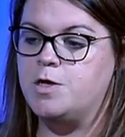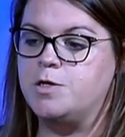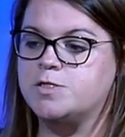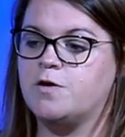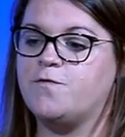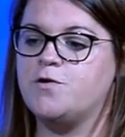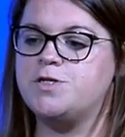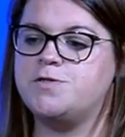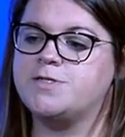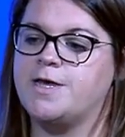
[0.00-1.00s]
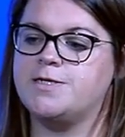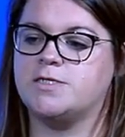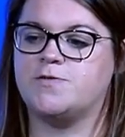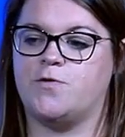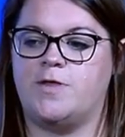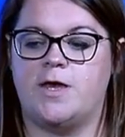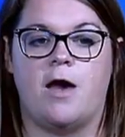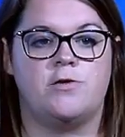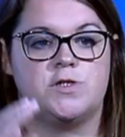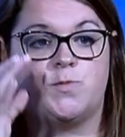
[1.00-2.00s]
So our first use case is for the
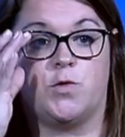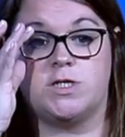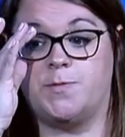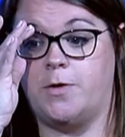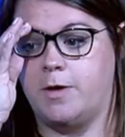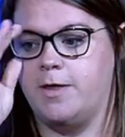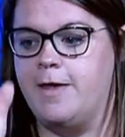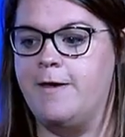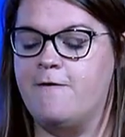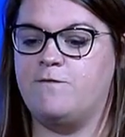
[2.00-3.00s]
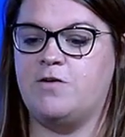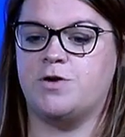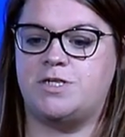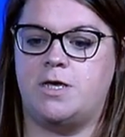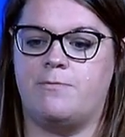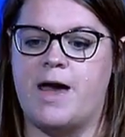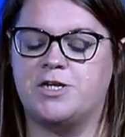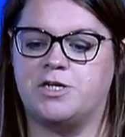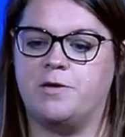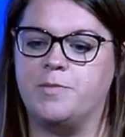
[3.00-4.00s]
Yahoo Sportsbook favorite team
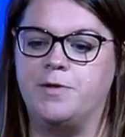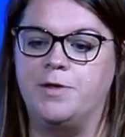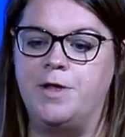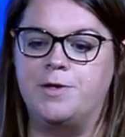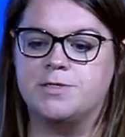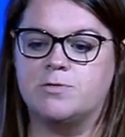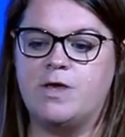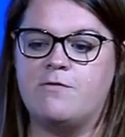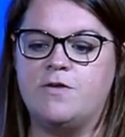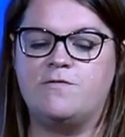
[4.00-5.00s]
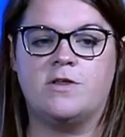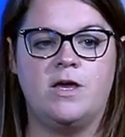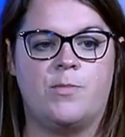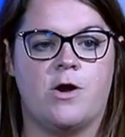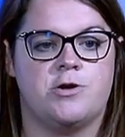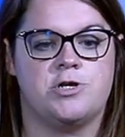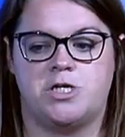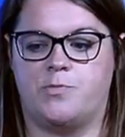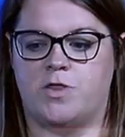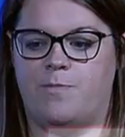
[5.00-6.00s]
matchup. So we have an affiliate partnership with